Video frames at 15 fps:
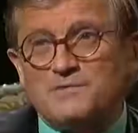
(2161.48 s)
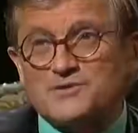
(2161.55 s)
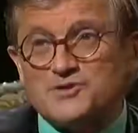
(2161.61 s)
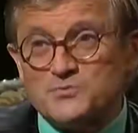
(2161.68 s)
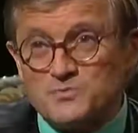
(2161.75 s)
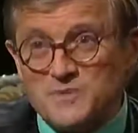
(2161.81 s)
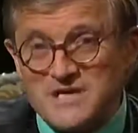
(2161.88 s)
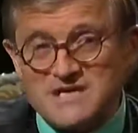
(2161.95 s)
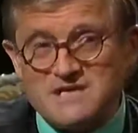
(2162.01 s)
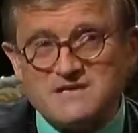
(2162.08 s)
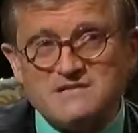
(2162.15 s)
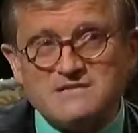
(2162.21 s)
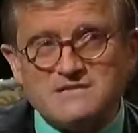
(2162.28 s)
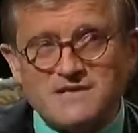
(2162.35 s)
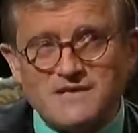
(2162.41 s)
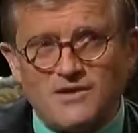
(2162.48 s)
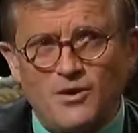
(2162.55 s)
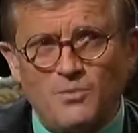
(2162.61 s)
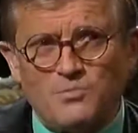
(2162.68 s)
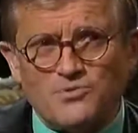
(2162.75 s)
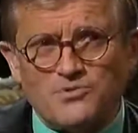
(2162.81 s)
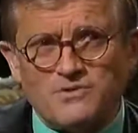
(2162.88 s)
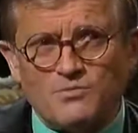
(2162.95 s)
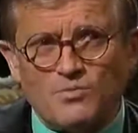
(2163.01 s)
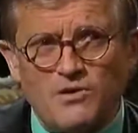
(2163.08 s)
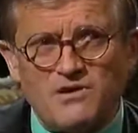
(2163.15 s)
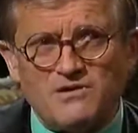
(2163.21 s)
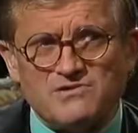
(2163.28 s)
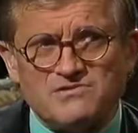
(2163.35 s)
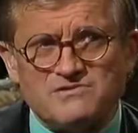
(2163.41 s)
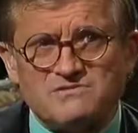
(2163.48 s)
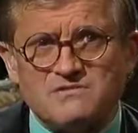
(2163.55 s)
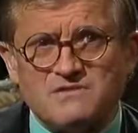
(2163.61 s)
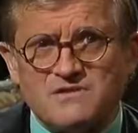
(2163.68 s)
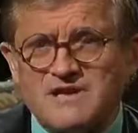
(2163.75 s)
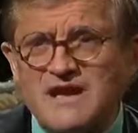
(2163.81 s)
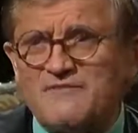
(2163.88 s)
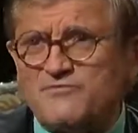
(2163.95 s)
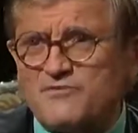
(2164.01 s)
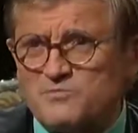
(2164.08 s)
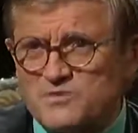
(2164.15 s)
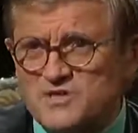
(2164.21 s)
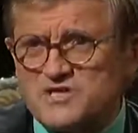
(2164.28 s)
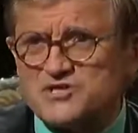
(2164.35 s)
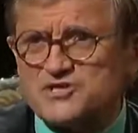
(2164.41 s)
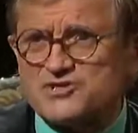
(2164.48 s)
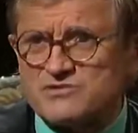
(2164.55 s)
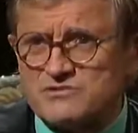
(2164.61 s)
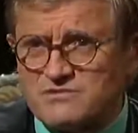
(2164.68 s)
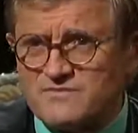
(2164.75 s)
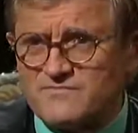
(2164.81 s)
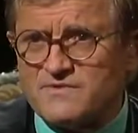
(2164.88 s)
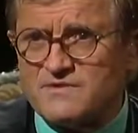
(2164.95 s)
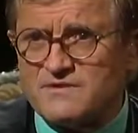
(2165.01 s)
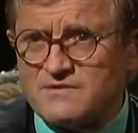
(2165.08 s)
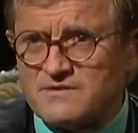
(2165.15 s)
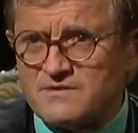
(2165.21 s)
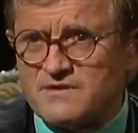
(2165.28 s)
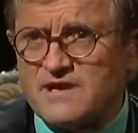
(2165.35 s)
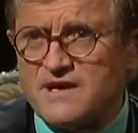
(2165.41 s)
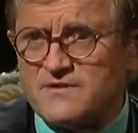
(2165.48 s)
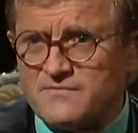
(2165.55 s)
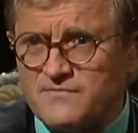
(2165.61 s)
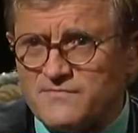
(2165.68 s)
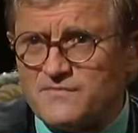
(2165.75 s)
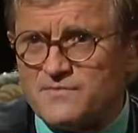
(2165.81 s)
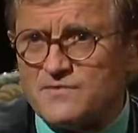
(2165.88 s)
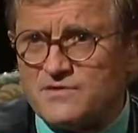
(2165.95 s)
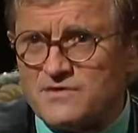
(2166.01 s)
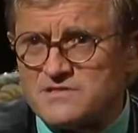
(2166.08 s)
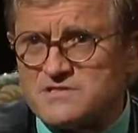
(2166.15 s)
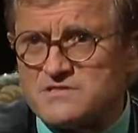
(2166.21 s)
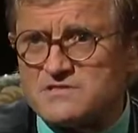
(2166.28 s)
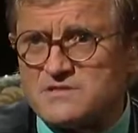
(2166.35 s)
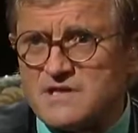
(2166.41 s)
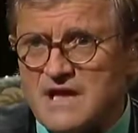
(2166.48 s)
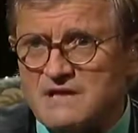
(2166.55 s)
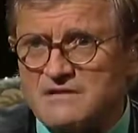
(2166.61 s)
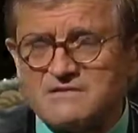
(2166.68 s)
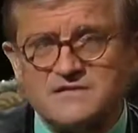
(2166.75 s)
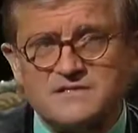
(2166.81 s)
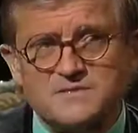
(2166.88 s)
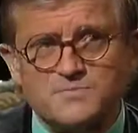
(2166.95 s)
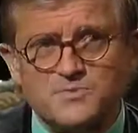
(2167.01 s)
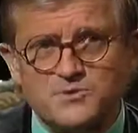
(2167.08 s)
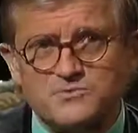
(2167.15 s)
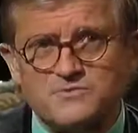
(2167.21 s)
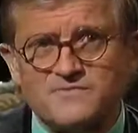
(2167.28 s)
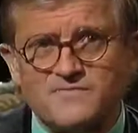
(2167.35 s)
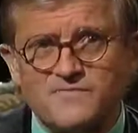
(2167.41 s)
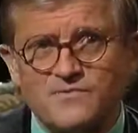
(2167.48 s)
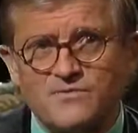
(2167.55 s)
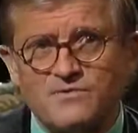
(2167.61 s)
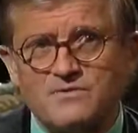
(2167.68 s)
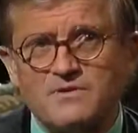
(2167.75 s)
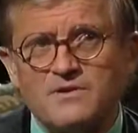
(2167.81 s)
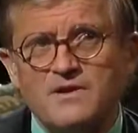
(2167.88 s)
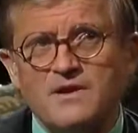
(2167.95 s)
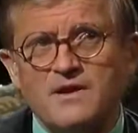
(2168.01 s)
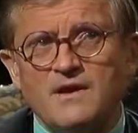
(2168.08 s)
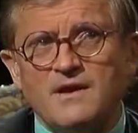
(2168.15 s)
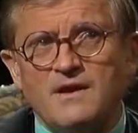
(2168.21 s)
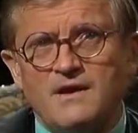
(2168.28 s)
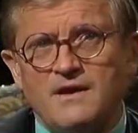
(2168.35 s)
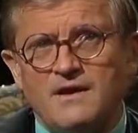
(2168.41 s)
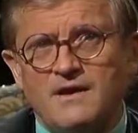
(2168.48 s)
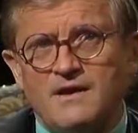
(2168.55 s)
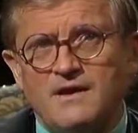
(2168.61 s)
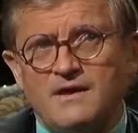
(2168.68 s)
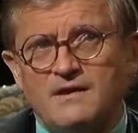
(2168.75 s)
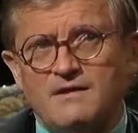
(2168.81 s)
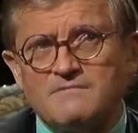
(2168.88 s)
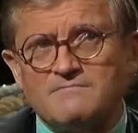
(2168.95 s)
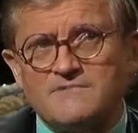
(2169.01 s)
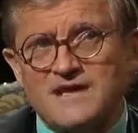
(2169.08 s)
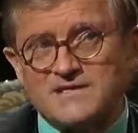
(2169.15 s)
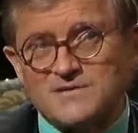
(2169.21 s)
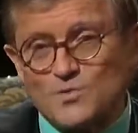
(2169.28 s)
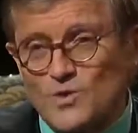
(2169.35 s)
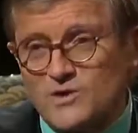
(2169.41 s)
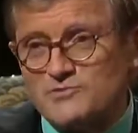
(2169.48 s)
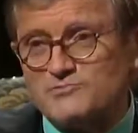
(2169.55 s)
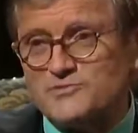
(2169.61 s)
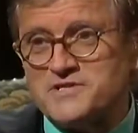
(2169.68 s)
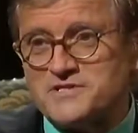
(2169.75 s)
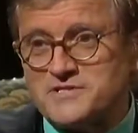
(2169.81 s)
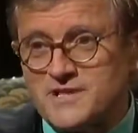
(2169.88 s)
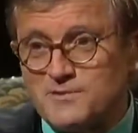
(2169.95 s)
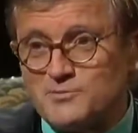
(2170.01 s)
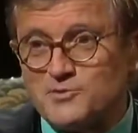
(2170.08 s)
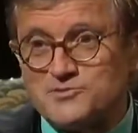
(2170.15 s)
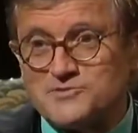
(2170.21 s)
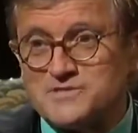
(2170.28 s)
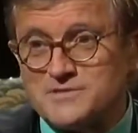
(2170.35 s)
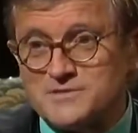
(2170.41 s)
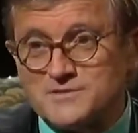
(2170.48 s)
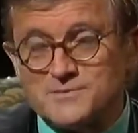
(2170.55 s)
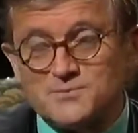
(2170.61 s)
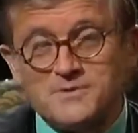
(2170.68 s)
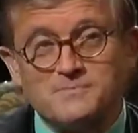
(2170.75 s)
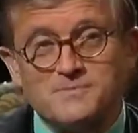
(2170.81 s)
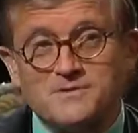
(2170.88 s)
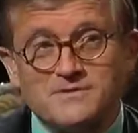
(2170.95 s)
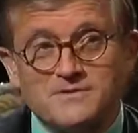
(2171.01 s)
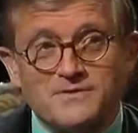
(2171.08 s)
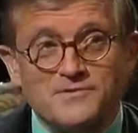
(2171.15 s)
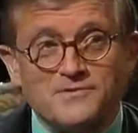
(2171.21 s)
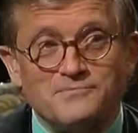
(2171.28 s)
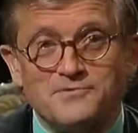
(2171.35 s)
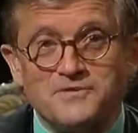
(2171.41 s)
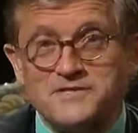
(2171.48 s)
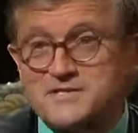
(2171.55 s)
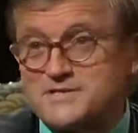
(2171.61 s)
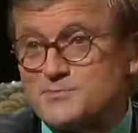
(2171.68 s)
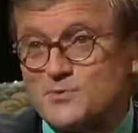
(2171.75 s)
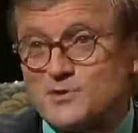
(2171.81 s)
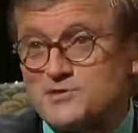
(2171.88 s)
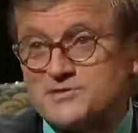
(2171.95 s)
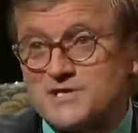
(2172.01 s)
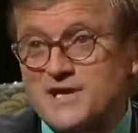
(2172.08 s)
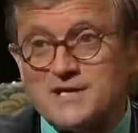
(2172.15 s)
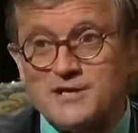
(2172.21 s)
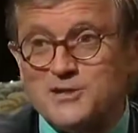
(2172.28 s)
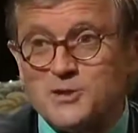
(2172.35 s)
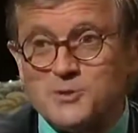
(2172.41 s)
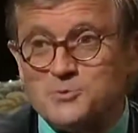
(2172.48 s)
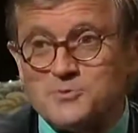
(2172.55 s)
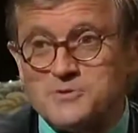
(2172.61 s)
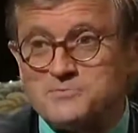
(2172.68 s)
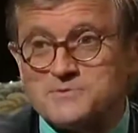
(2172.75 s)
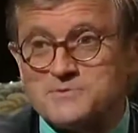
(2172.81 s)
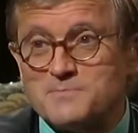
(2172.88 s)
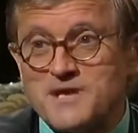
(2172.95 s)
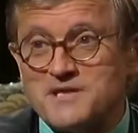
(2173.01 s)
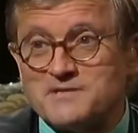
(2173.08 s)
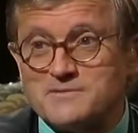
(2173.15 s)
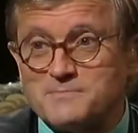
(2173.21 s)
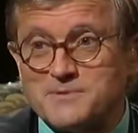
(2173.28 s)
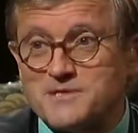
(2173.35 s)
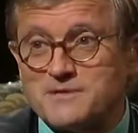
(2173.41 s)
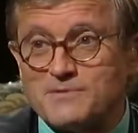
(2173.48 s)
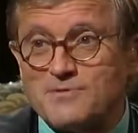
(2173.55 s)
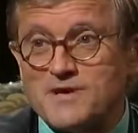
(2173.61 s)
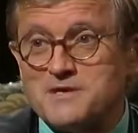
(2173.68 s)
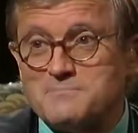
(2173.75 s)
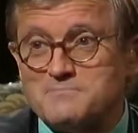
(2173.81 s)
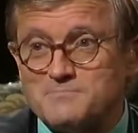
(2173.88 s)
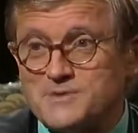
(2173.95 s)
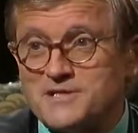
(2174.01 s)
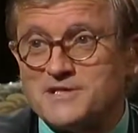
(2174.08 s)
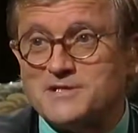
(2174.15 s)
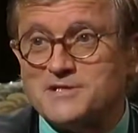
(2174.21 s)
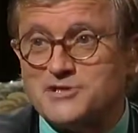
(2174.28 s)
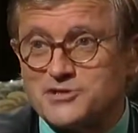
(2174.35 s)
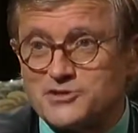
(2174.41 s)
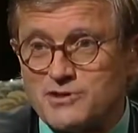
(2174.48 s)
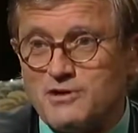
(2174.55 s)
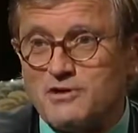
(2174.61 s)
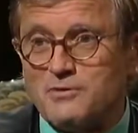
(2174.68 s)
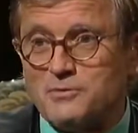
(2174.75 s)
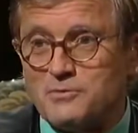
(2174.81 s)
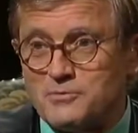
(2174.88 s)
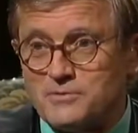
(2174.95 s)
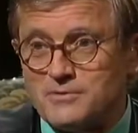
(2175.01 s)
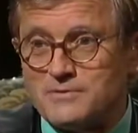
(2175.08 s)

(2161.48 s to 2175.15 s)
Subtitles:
To me, the opera was an affirmation of a life force that is beautiful. That's one reason I wanted to do it, but another reason was I knew it was meant to be a great big show.